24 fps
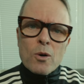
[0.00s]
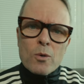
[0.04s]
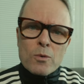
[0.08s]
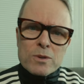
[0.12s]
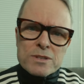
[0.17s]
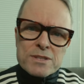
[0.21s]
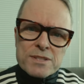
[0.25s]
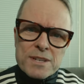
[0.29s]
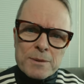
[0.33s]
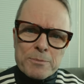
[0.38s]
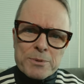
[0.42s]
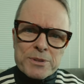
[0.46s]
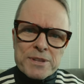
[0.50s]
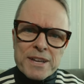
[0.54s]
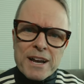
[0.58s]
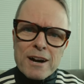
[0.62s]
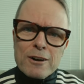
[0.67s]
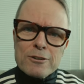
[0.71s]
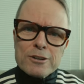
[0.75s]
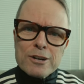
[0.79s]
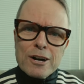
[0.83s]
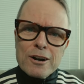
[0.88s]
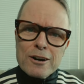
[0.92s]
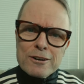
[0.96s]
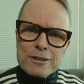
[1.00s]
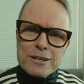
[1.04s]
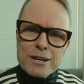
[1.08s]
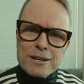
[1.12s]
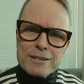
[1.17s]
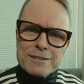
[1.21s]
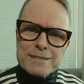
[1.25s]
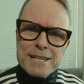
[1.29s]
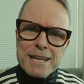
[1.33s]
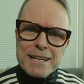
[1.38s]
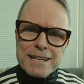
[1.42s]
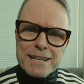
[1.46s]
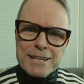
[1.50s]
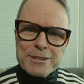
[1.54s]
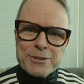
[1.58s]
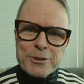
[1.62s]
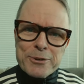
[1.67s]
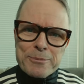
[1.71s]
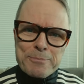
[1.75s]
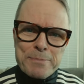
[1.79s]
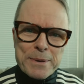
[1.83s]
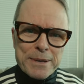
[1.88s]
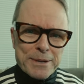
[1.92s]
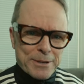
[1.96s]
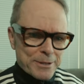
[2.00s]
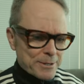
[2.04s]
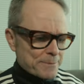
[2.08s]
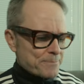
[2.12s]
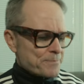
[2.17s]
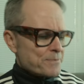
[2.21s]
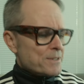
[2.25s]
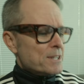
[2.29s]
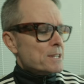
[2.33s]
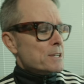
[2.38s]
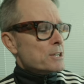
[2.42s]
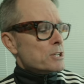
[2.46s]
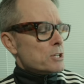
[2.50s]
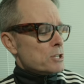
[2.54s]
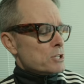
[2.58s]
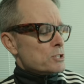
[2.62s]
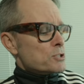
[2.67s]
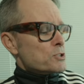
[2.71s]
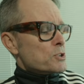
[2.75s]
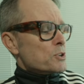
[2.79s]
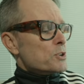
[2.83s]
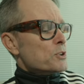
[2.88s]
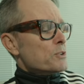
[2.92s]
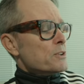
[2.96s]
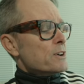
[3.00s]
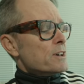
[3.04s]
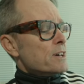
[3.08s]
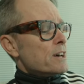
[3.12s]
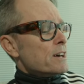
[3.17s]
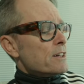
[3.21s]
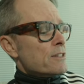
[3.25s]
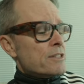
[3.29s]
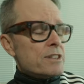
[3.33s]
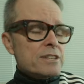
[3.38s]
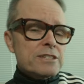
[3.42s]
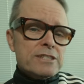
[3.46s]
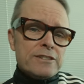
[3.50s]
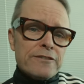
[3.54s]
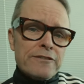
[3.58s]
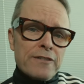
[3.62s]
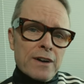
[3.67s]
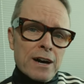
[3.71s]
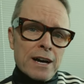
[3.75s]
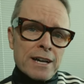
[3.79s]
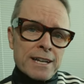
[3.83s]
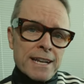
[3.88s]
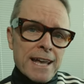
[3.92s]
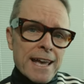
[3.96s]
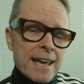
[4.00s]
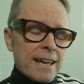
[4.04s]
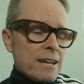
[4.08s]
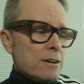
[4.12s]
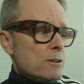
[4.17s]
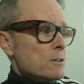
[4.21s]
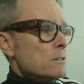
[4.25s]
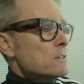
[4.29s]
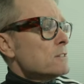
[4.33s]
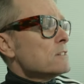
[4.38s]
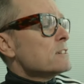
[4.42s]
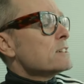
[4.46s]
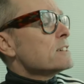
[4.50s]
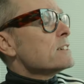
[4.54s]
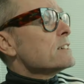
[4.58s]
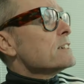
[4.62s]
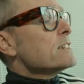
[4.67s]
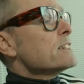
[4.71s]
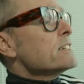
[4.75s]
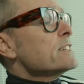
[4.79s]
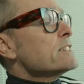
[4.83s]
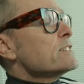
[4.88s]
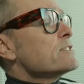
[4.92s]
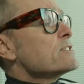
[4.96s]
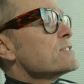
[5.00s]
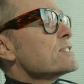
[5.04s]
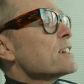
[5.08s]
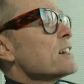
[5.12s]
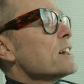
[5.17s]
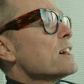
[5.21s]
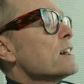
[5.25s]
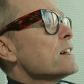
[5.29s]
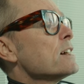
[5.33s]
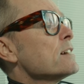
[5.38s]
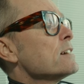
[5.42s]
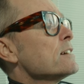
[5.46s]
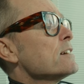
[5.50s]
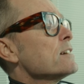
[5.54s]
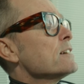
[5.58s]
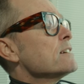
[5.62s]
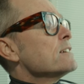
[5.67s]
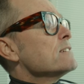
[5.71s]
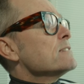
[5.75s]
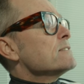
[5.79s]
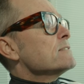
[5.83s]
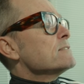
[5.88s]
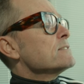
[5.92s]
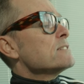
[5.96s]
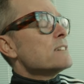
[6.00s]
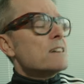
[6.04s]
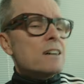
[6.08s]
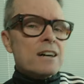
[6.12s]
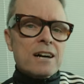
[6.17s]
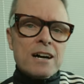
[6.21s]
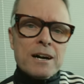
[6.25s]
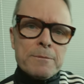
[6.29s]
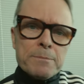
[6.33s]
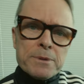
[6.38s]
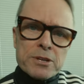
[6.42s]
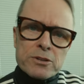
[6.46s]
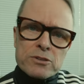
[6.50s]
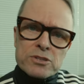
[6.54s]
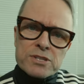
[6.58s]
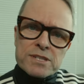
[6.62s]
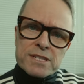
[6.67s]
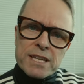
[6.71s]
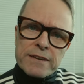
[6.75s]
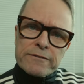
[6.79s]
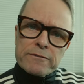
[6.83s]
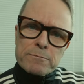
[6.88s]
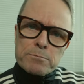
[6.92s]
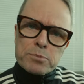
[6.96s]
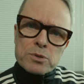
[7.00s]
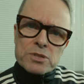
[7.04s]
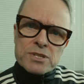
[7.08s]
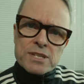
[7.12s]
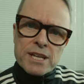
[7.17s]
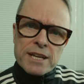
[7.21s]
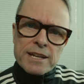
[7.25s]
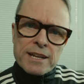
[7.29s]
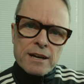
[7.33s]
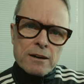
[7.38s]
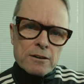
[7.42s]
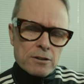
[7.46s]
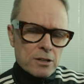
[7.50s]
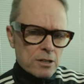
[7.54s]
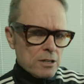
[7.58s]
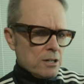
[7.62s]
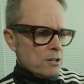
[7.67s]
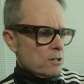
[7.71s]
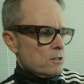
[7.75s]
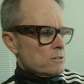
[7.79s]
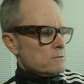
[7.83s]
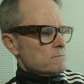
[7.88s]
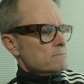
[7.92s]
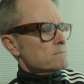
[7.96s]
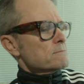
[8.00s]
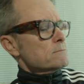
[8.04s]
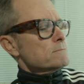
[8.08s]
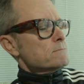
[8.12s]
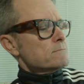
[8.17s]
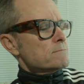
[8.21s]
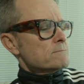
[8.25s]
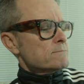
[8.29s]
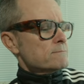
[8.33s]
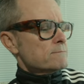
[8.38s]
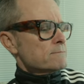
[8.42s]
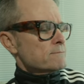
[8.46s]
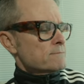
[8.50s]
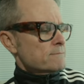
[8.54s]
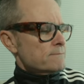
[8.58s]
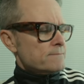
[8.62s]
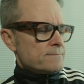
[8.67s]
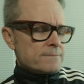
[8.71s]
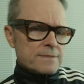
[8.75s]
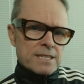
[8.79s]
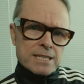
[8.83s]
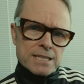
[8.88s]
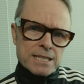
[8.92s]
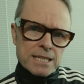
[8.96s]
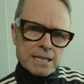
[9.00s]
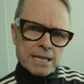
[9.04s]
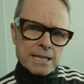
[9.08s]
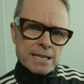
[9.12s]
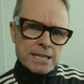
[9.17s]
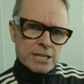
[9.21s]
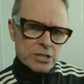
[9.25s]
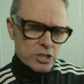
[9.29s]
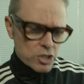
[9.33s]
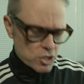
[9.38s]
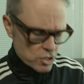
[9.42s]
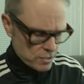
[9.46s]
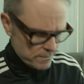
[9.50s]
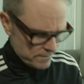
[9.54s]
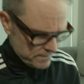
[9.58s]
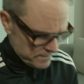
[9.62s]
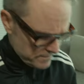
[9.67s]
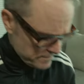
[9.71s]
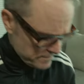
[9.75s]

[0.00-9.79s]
What's up with the alcohol content in your beer? So this fine ale is a mere 7% alcohol. Delish.